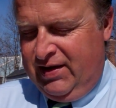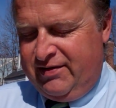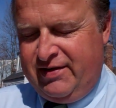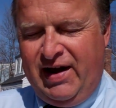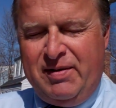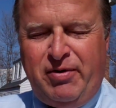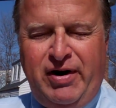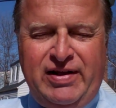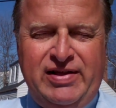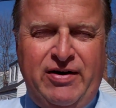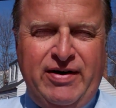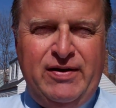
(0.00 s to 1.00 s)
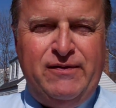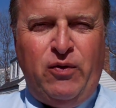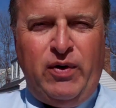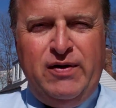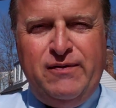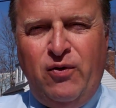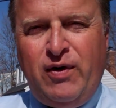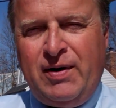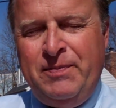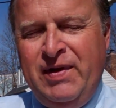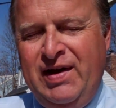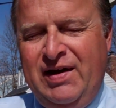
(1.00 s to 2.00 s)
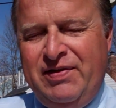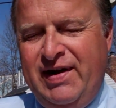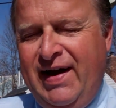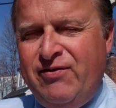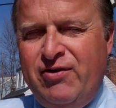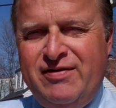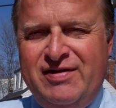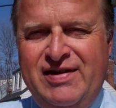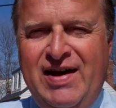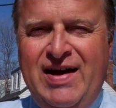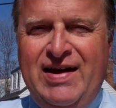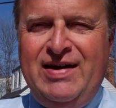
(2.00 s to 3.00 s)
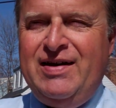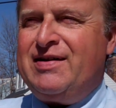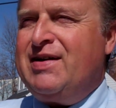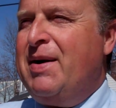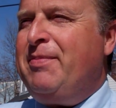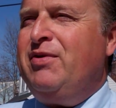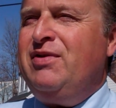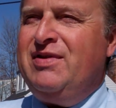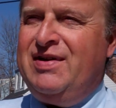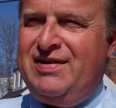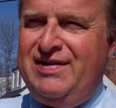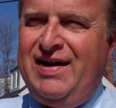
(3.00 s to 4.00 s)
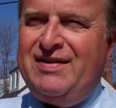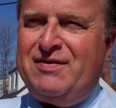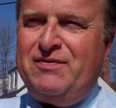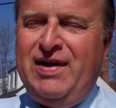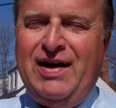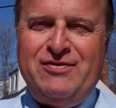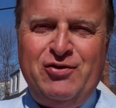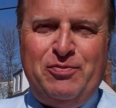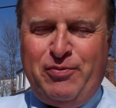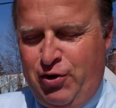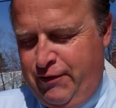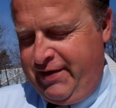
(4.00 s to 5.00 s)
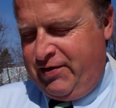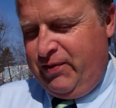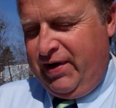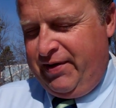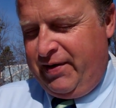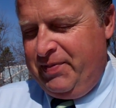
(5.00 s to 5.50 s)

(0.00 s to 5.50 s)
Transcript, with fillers: Tonight, partly cloudy and 44. And then after today, a couple uh, days of not so perfect weather.